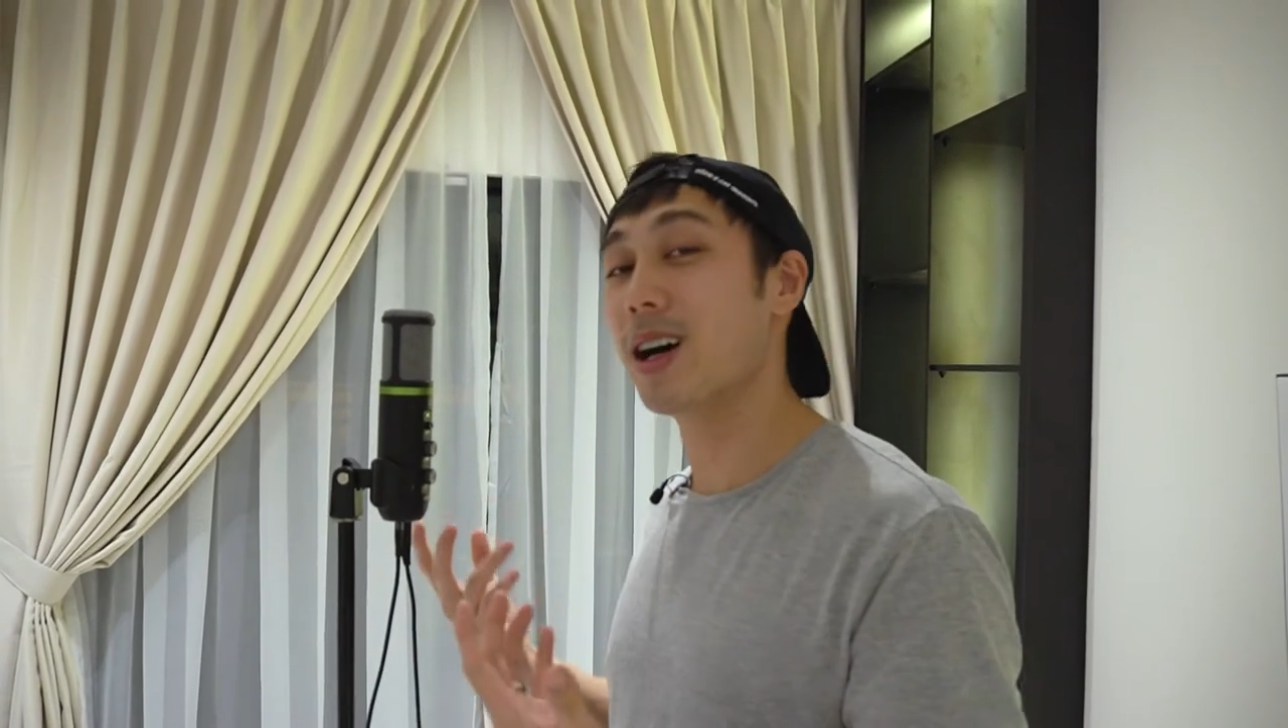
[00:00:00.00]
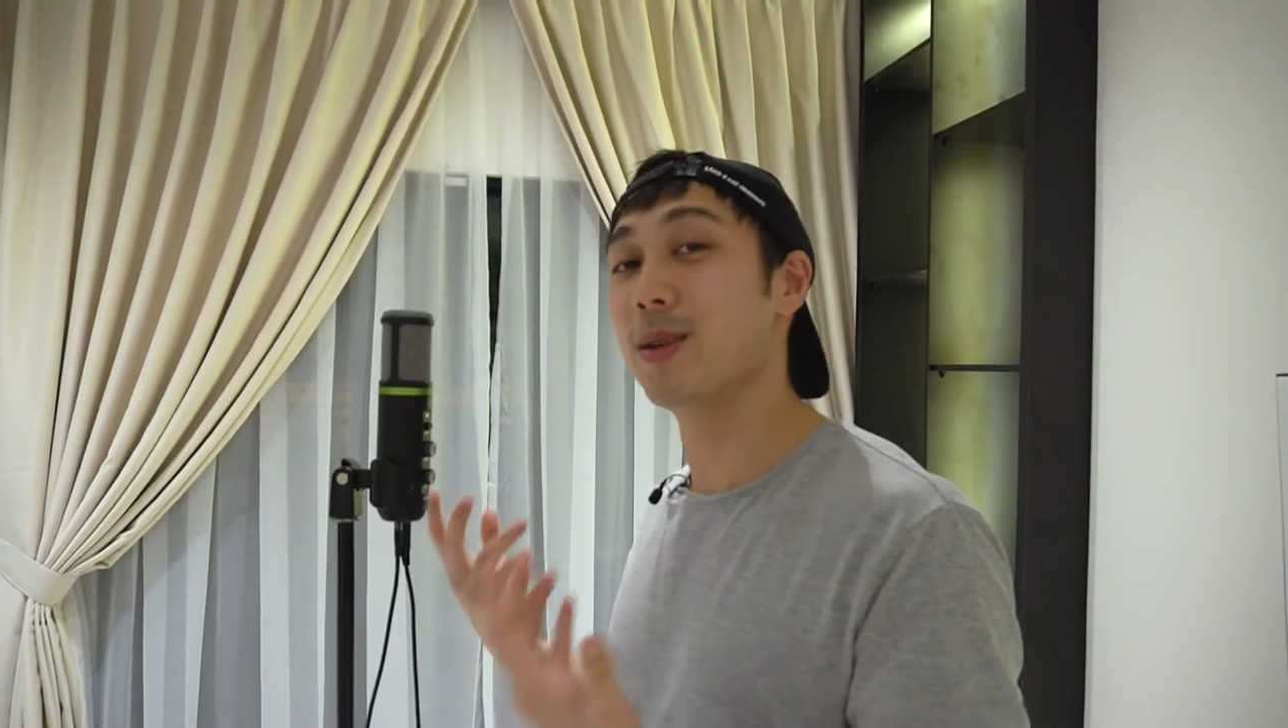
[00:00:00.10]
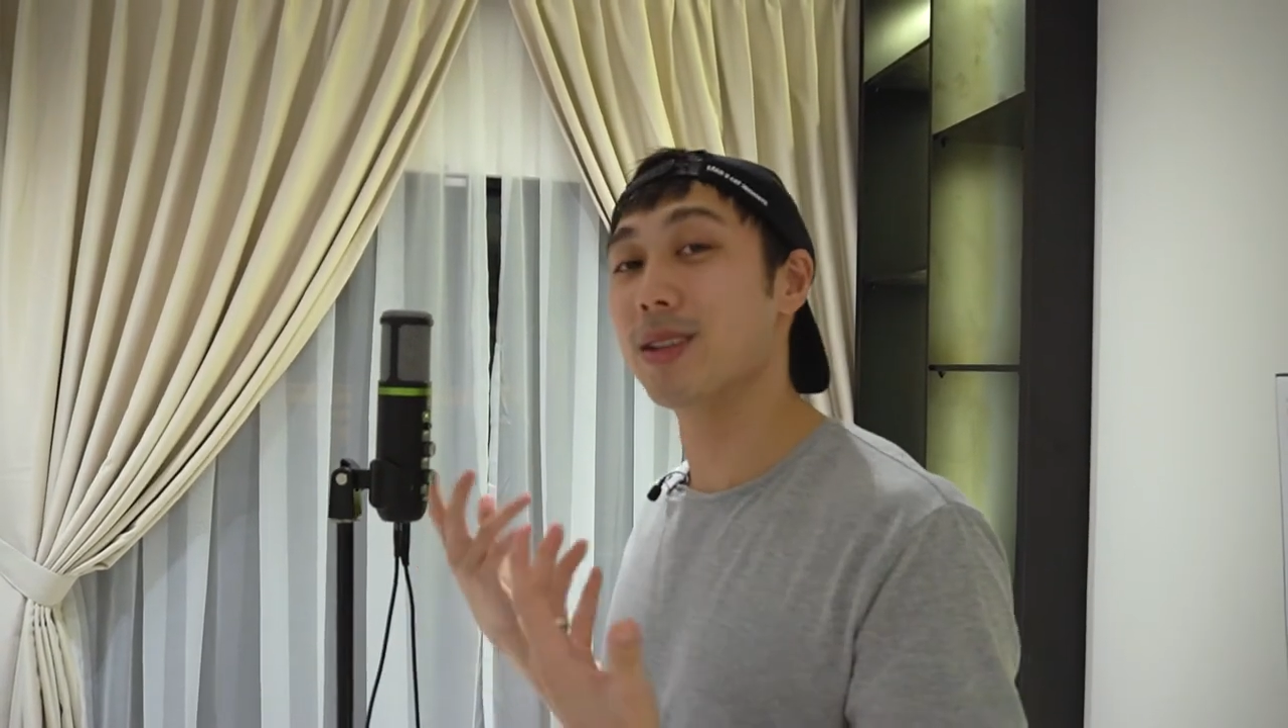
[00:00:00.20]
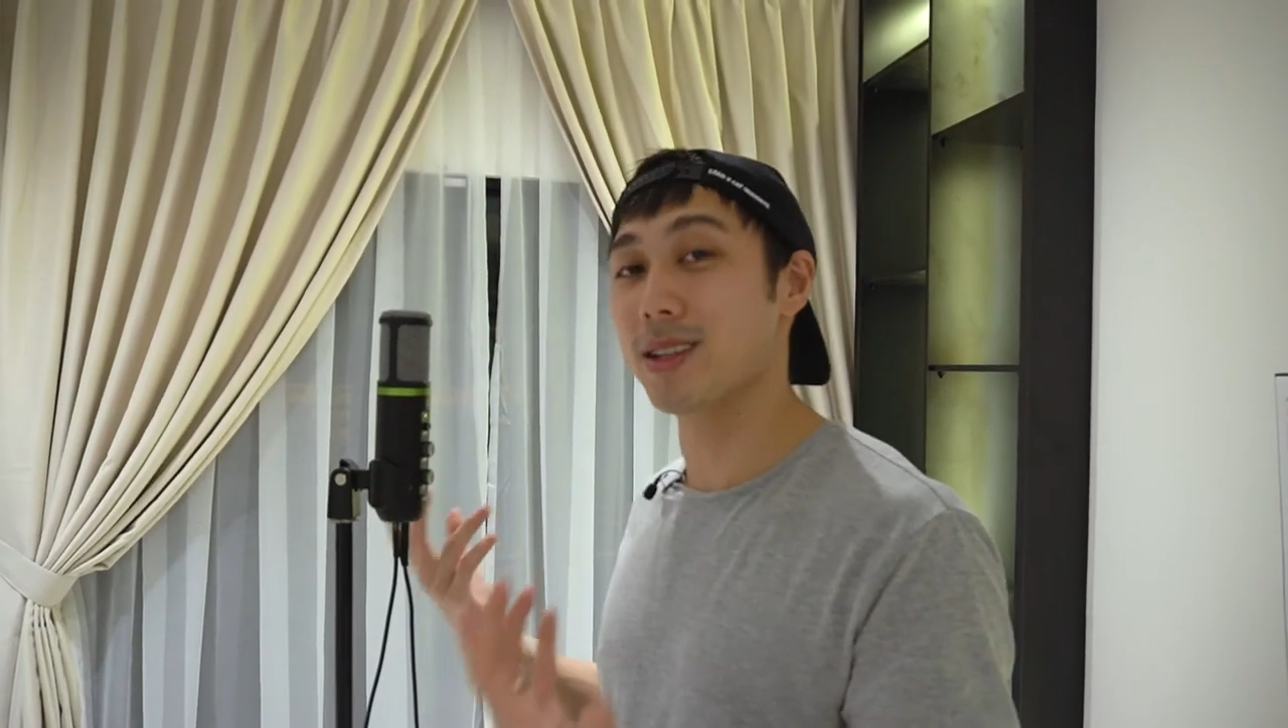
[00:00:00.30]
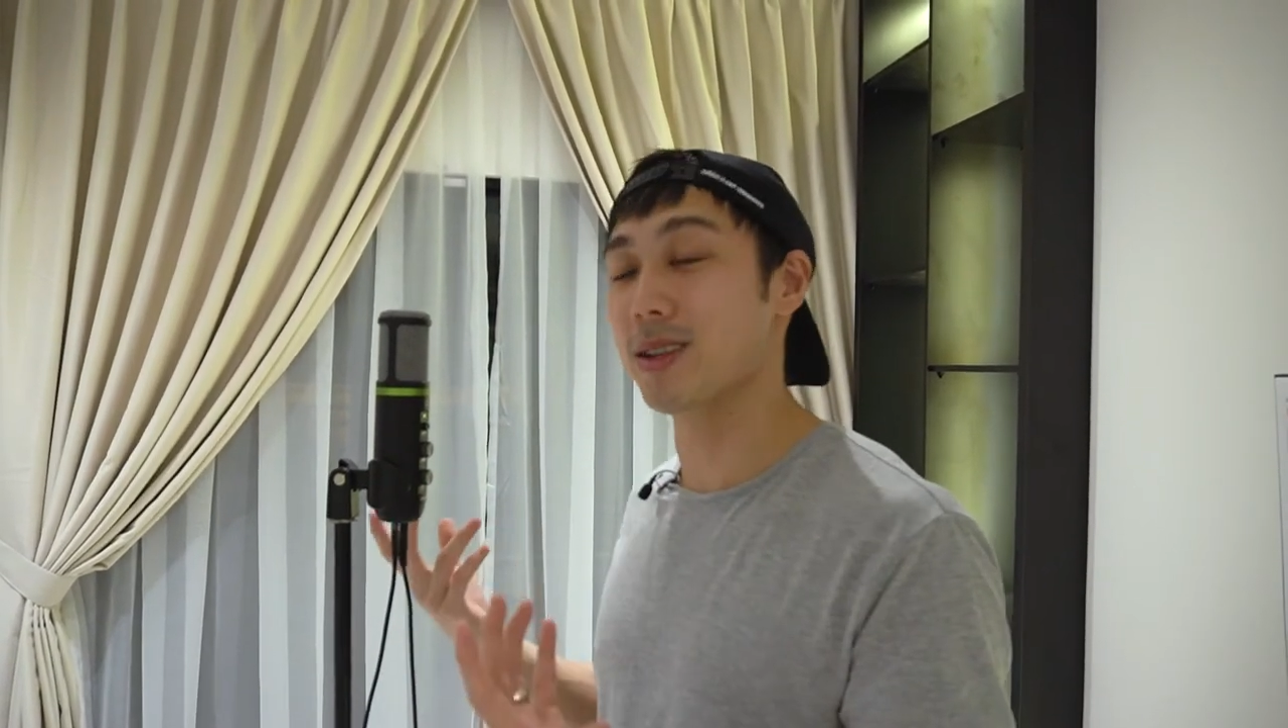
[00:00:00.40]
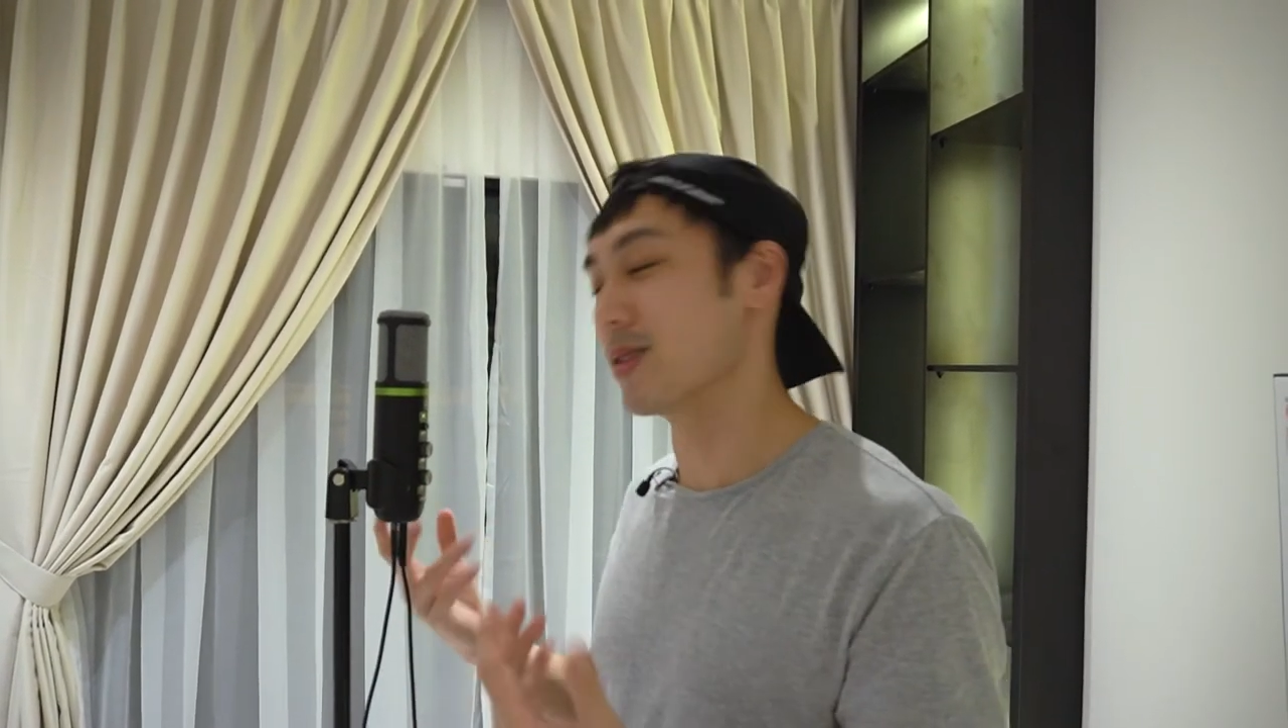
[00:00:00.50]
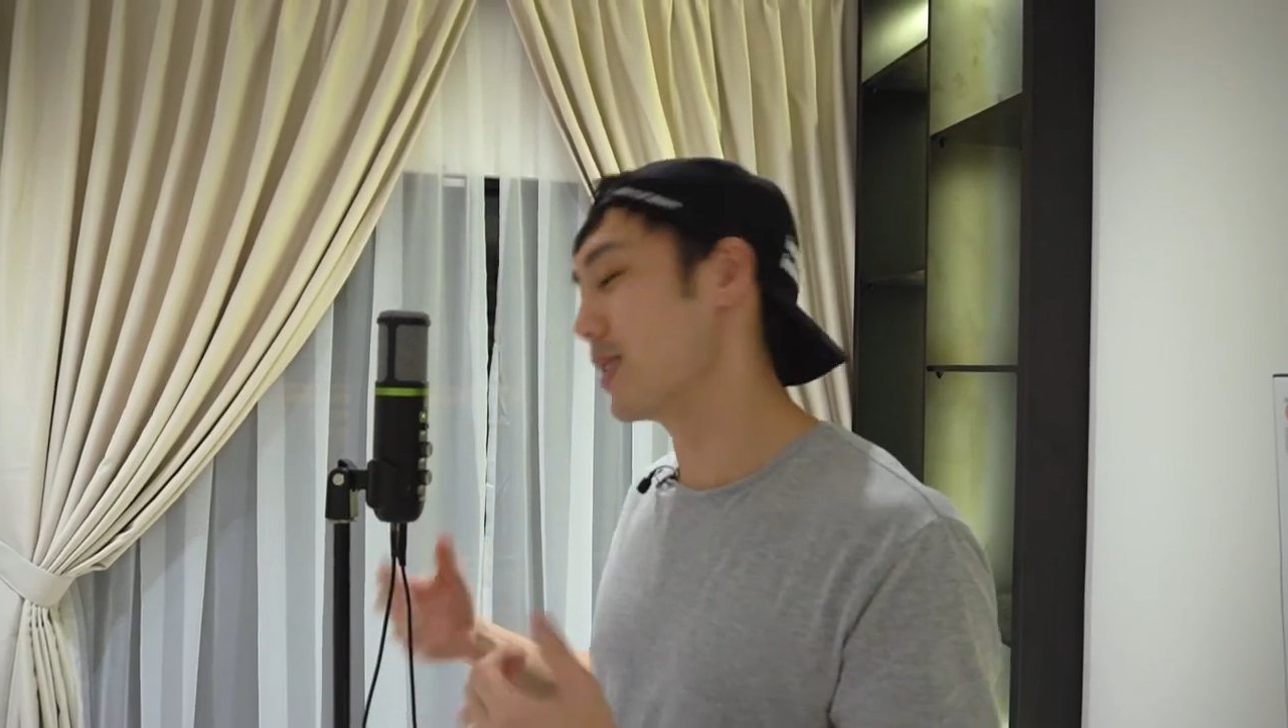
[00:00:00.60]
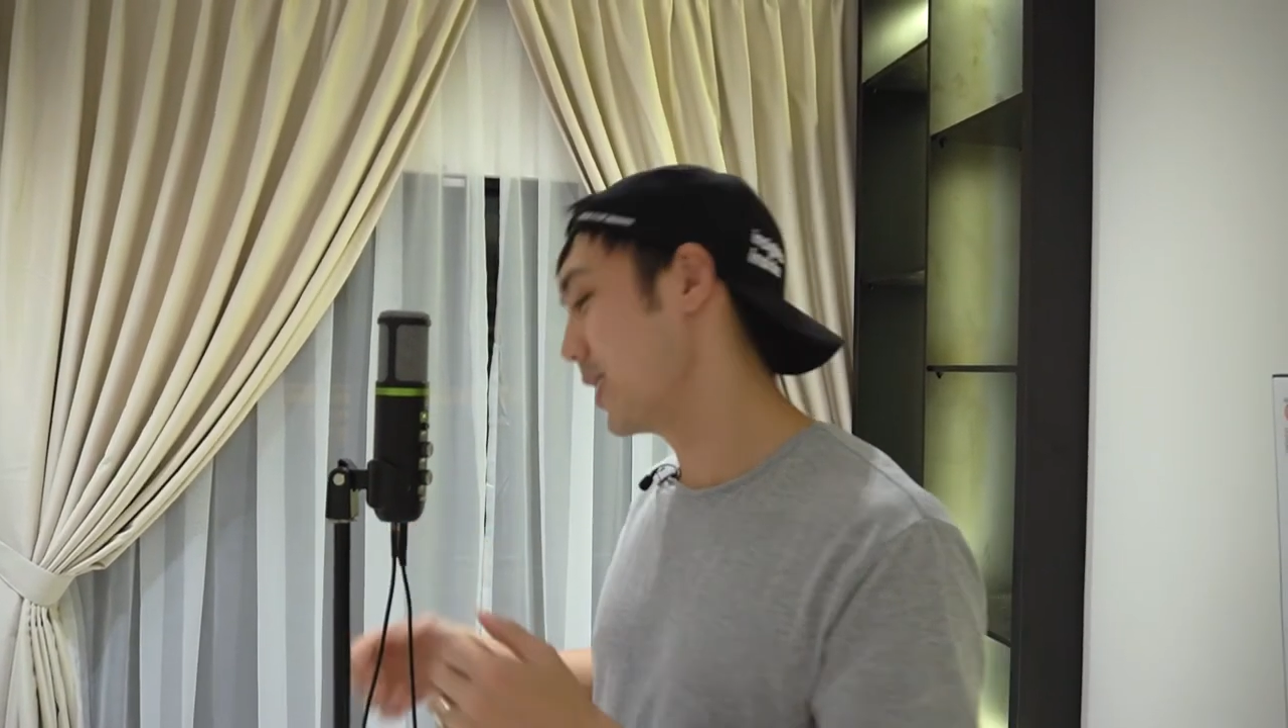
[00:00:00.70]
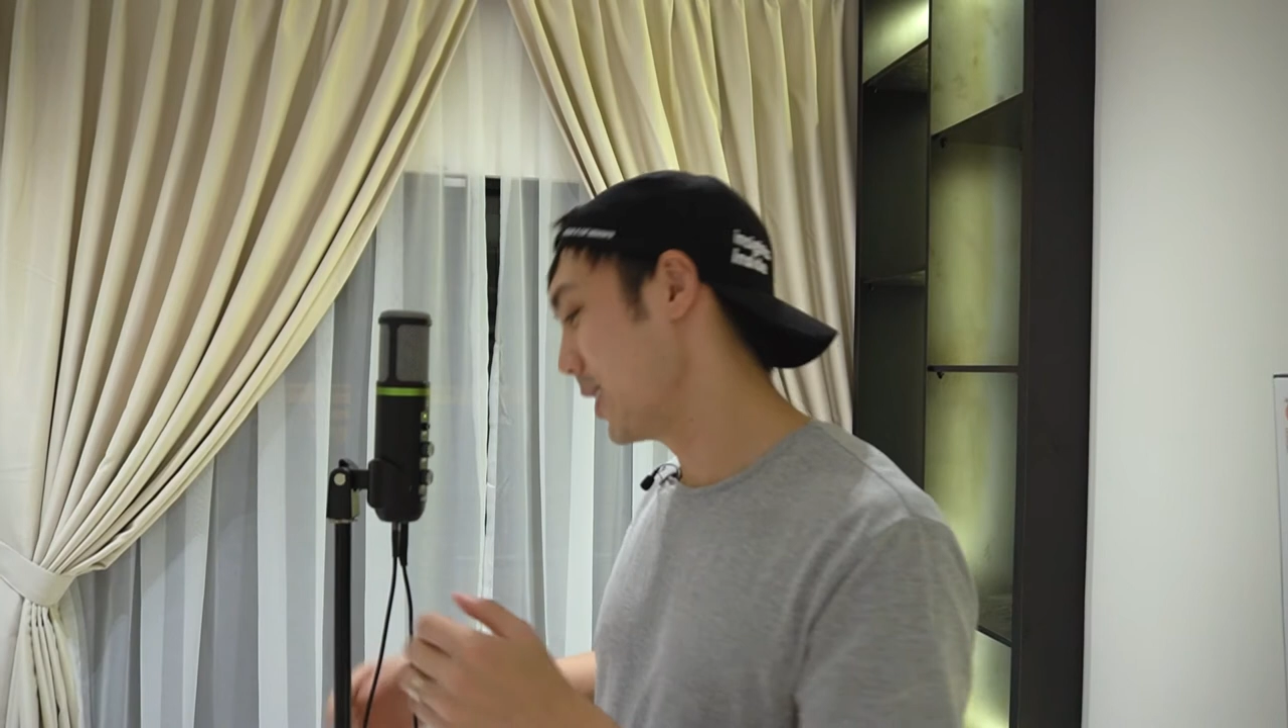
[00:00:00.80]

how it sounds.